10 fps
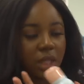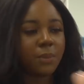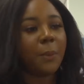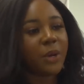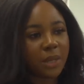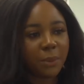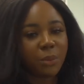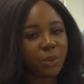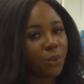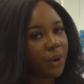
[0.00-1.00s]
this but because i'm going
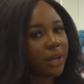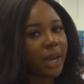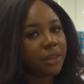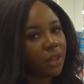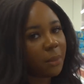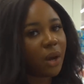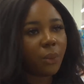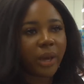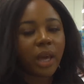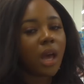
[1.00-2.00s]
to be wearing like thermal
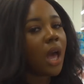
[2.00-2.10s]
wear